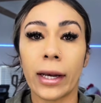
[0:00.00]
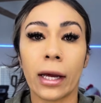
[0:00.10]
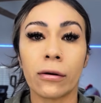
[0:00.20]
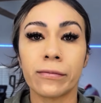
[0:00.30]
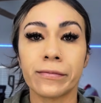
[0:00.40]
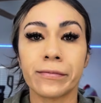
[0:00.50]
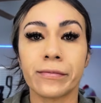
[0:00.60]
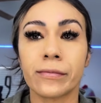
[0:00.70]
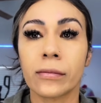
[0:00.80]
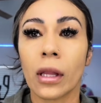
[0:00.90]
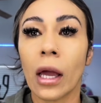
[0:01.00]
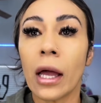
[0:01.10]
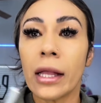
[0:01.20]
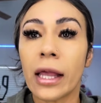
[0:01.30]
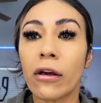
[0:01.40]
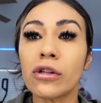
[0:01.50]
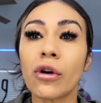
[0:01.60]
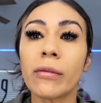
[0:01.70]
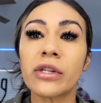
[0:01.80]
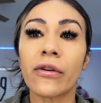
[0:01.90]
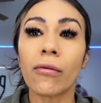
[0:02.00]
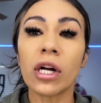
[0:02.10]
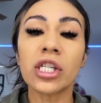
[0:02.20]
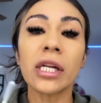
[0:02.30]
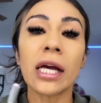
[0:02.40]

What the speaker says: now. Thank you so much for watching